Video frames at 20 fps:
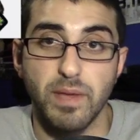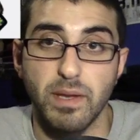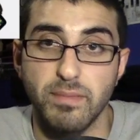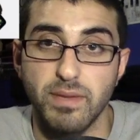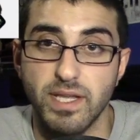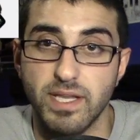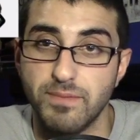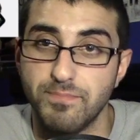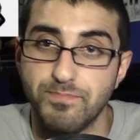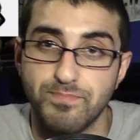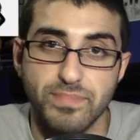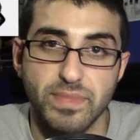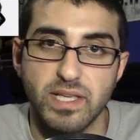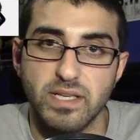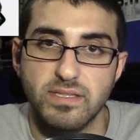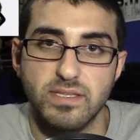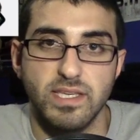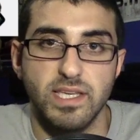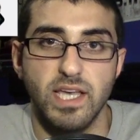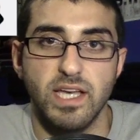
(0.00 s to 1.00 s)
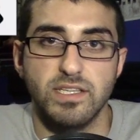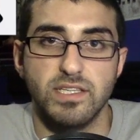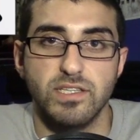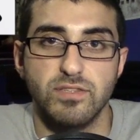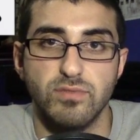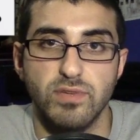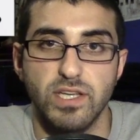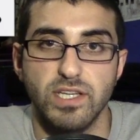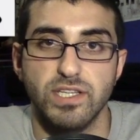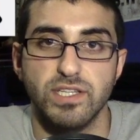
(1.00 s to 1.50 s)
I mean, CES is
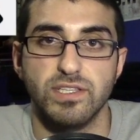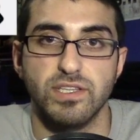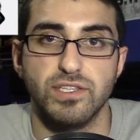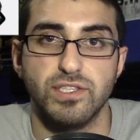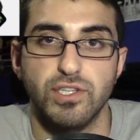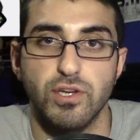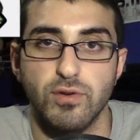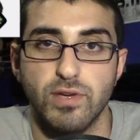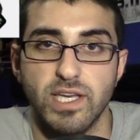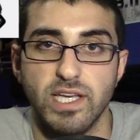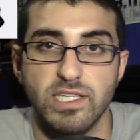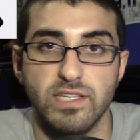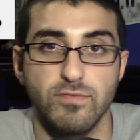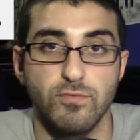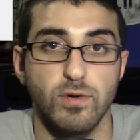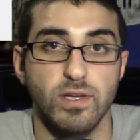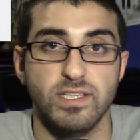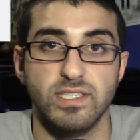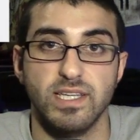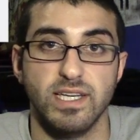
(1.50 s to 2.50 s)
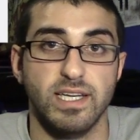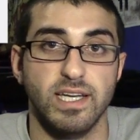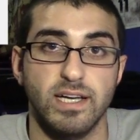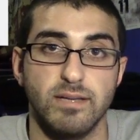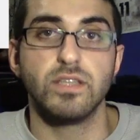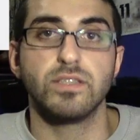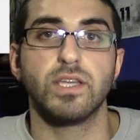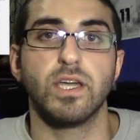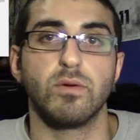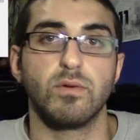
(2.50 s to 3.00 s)
really just a showcase of what's to
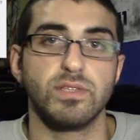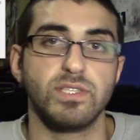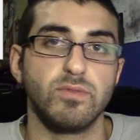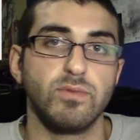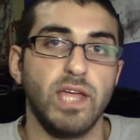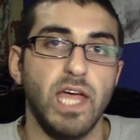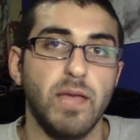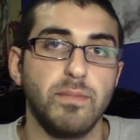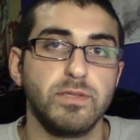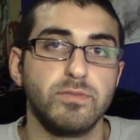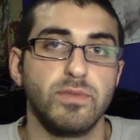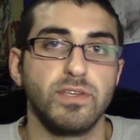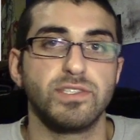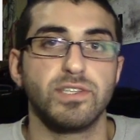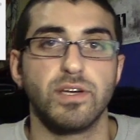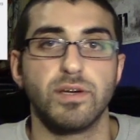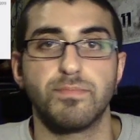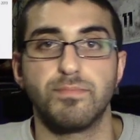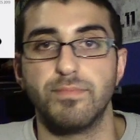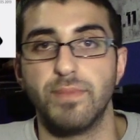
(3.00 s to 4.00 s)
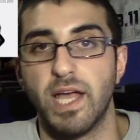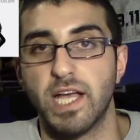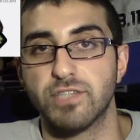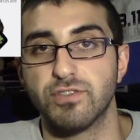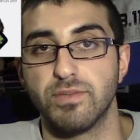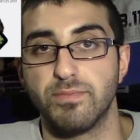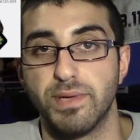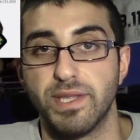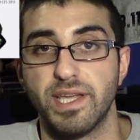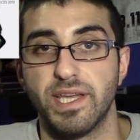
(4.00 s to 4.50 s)
come. So yeah, we'll see what happens when we start
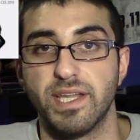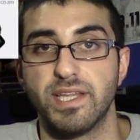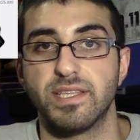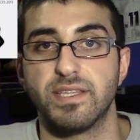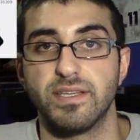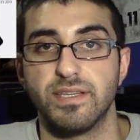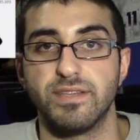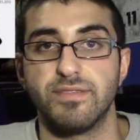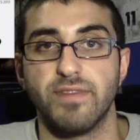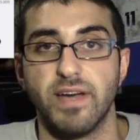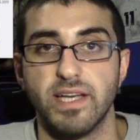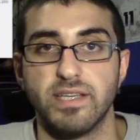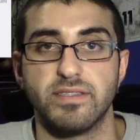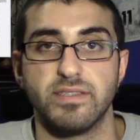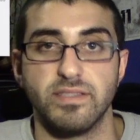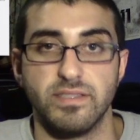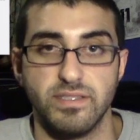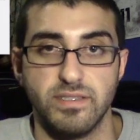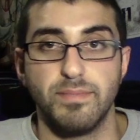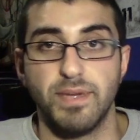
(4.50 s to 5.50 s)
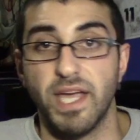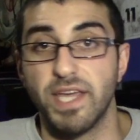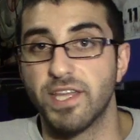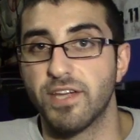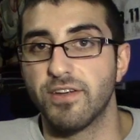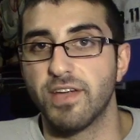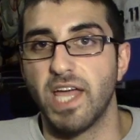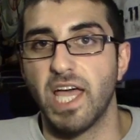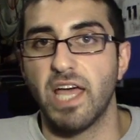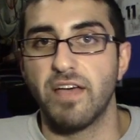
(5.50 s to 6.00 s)
actually putting it into devices. But yeah, there
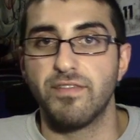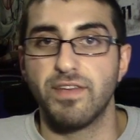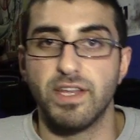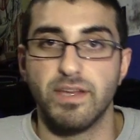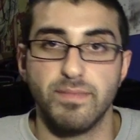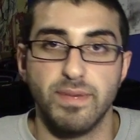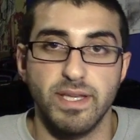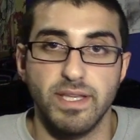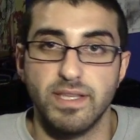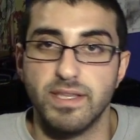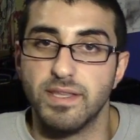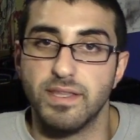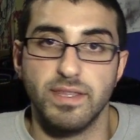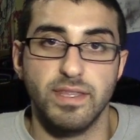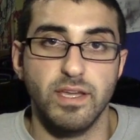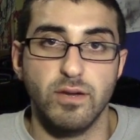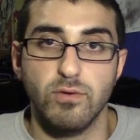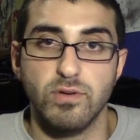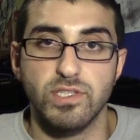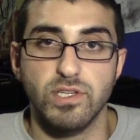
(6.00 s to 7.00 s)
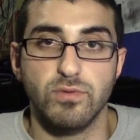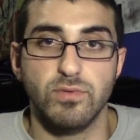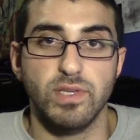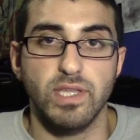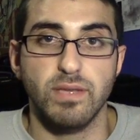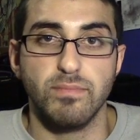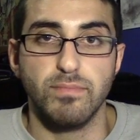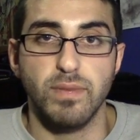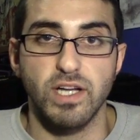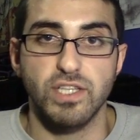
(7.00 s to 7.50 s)
you have it. I mean, there wasn't
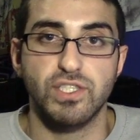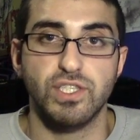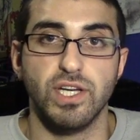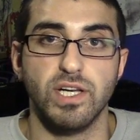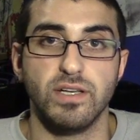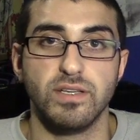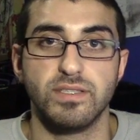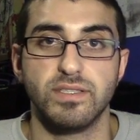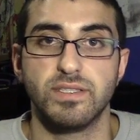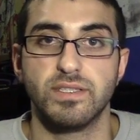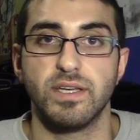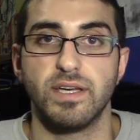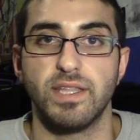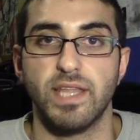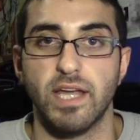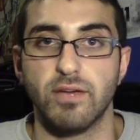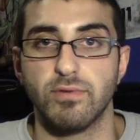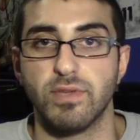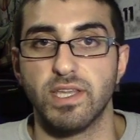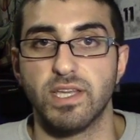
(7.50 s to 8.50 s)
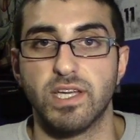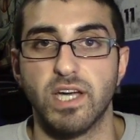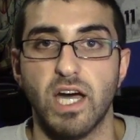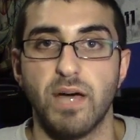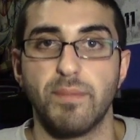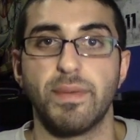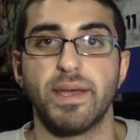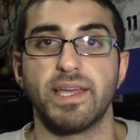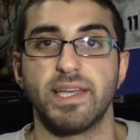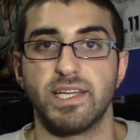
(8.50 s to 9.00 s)
really much else that really
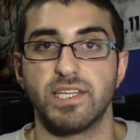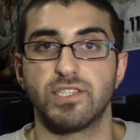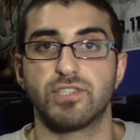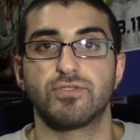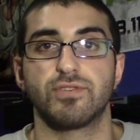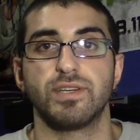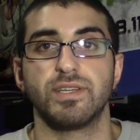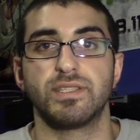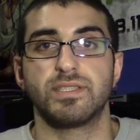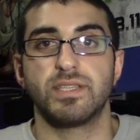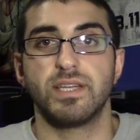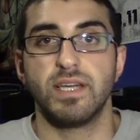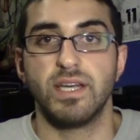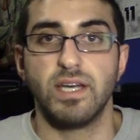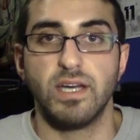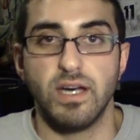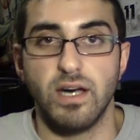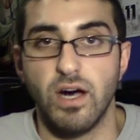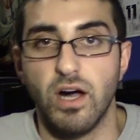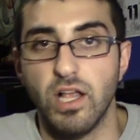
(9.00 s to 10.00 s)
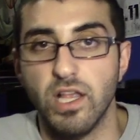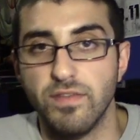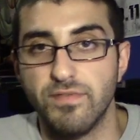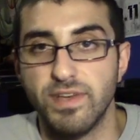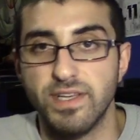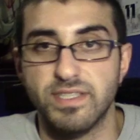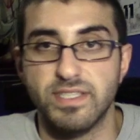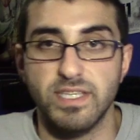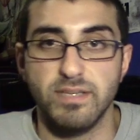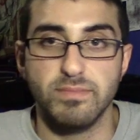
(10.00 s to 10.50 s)
caught my interest. All of
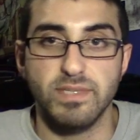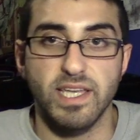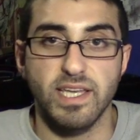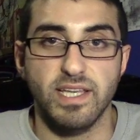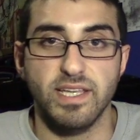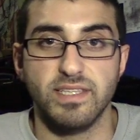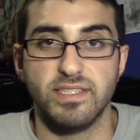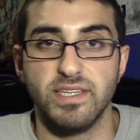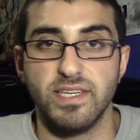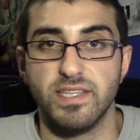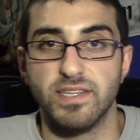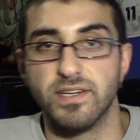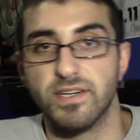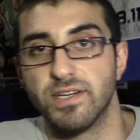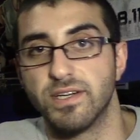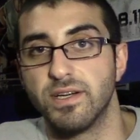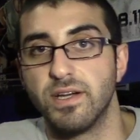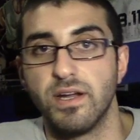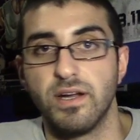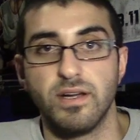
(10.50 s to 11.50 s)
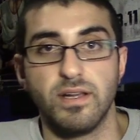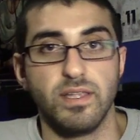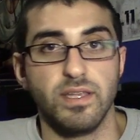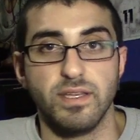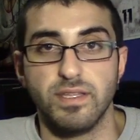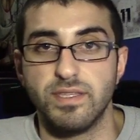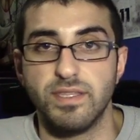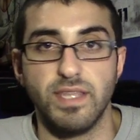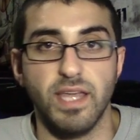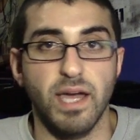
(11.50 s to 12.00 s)
it seems like it's either
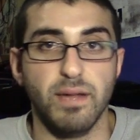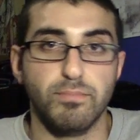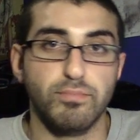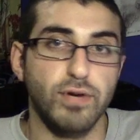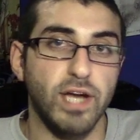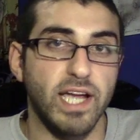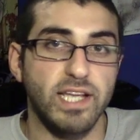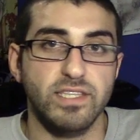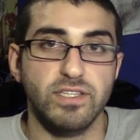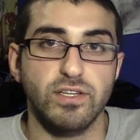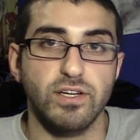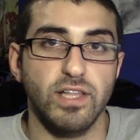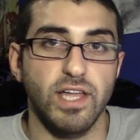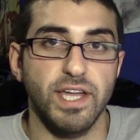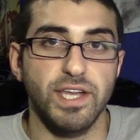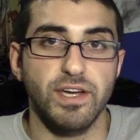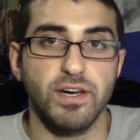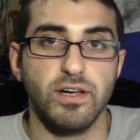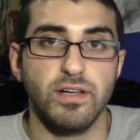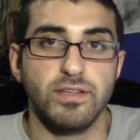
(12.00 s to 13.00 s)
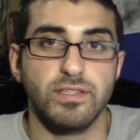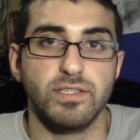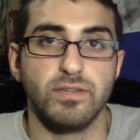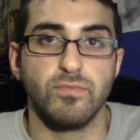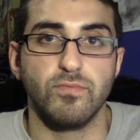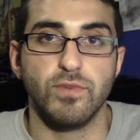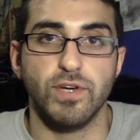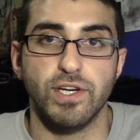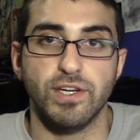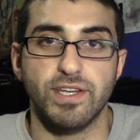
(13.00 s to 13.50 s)
not practical at all,
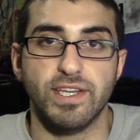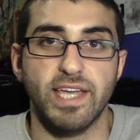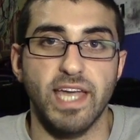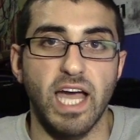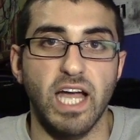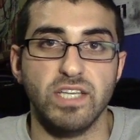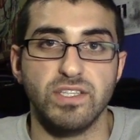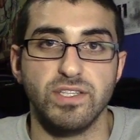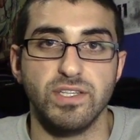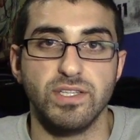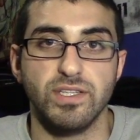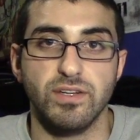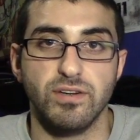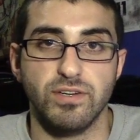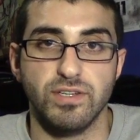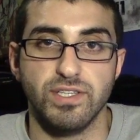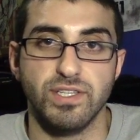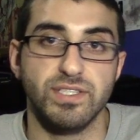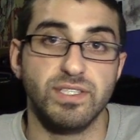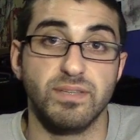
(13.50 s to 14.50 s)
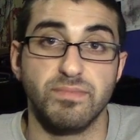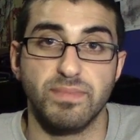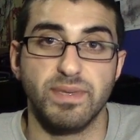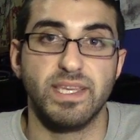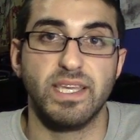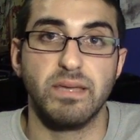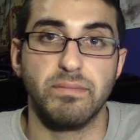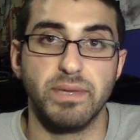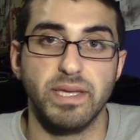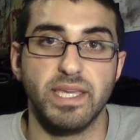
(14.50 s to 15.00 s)
some weird gadget, or just some
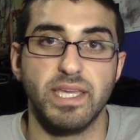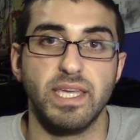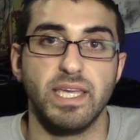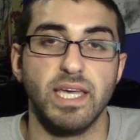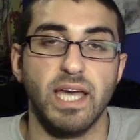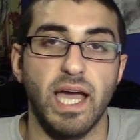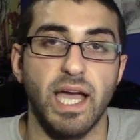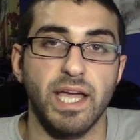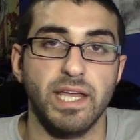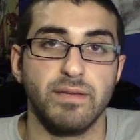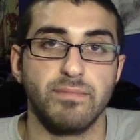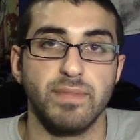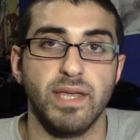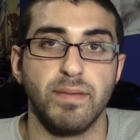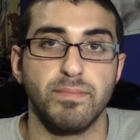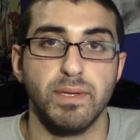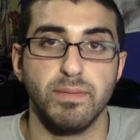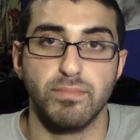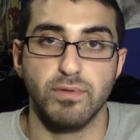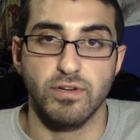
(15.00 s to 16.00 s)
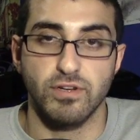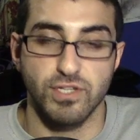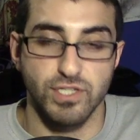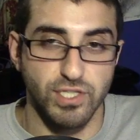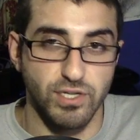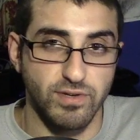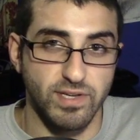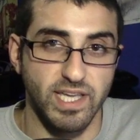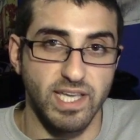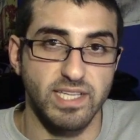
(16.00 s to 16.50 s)
gimmicky item that people are
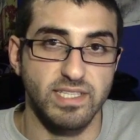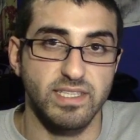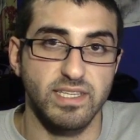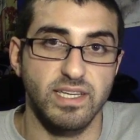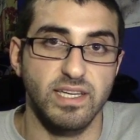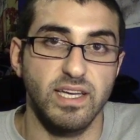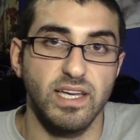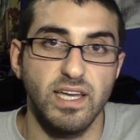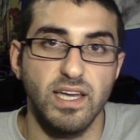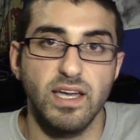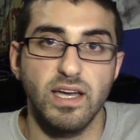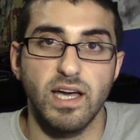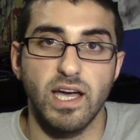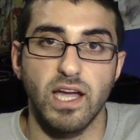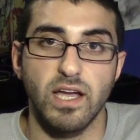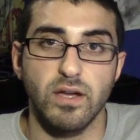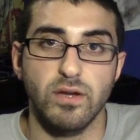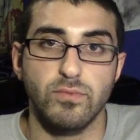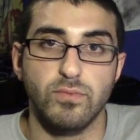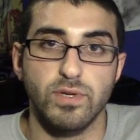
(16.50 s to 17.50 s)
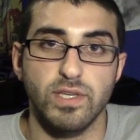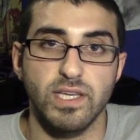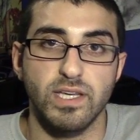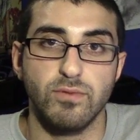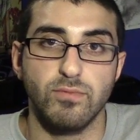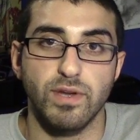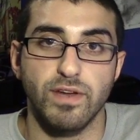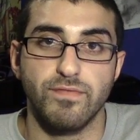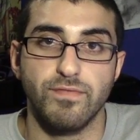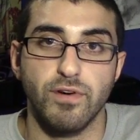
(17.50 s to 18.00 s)
showcasing. I really
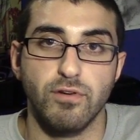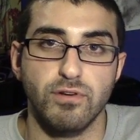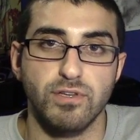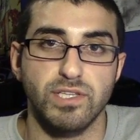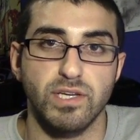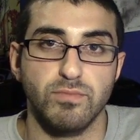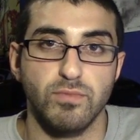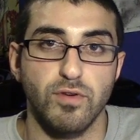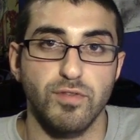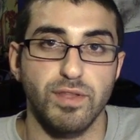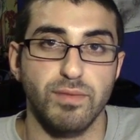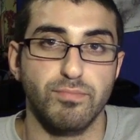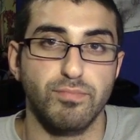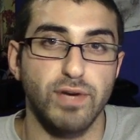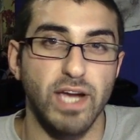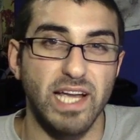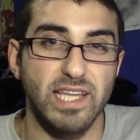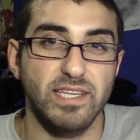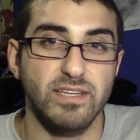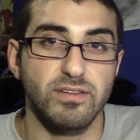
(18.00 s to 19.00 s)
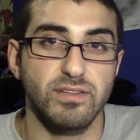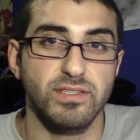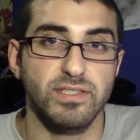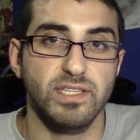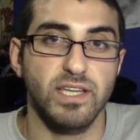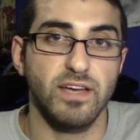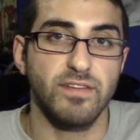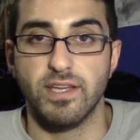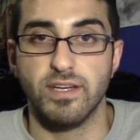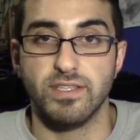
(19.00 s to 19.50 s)
want to focus on more of the practical
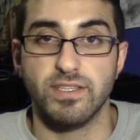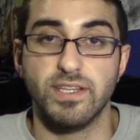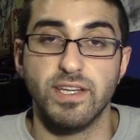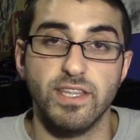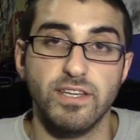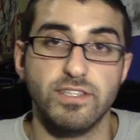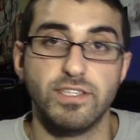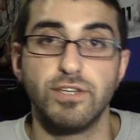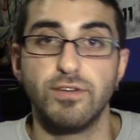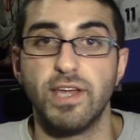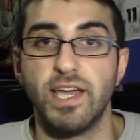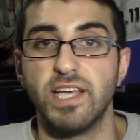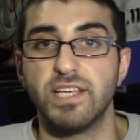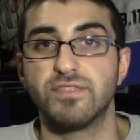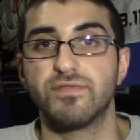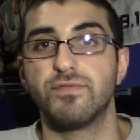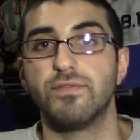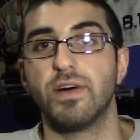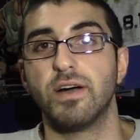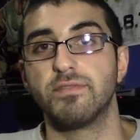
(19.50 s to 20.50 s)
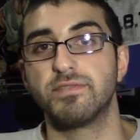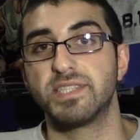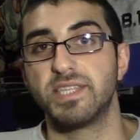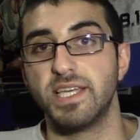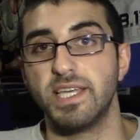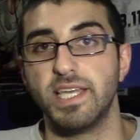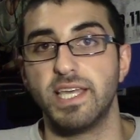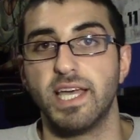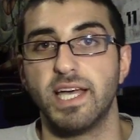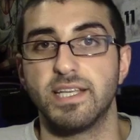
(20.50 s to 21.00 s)
stuff. There's another 2 days of
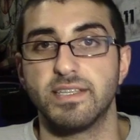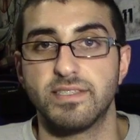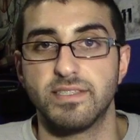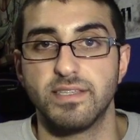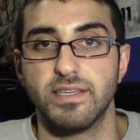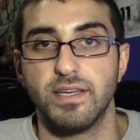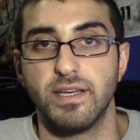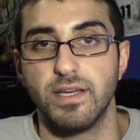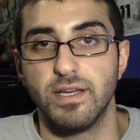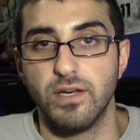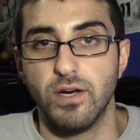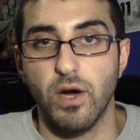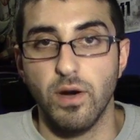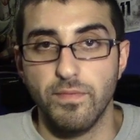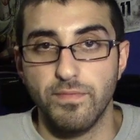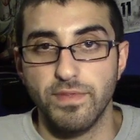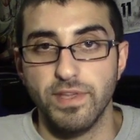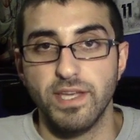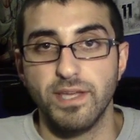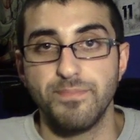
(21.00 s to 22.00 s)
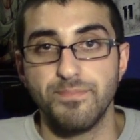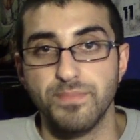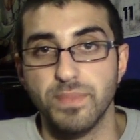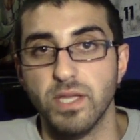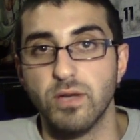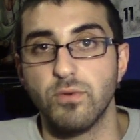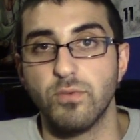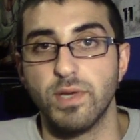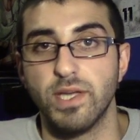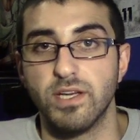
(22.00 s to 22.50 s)
CES. Hopefully
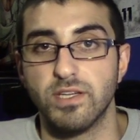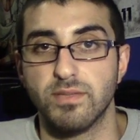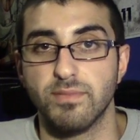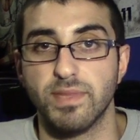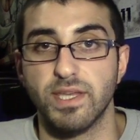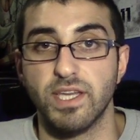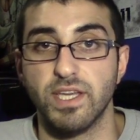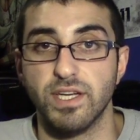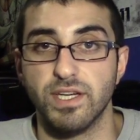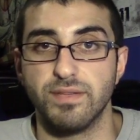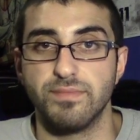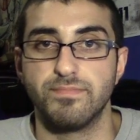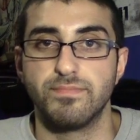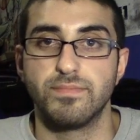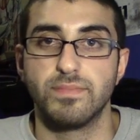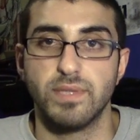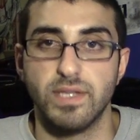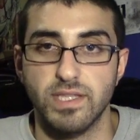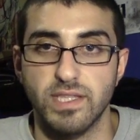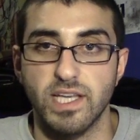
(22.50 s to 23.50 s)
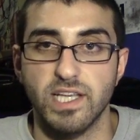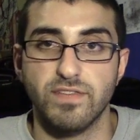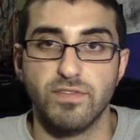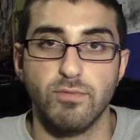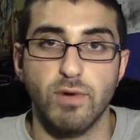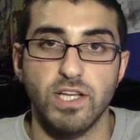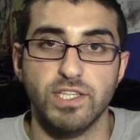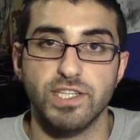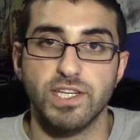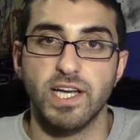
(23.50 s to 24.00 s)
we hear something good. Thanks for
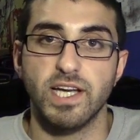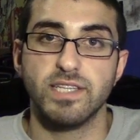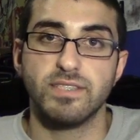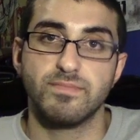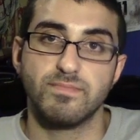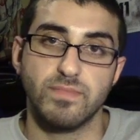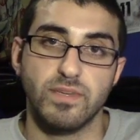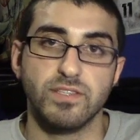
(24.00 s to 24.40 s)
watching, guys.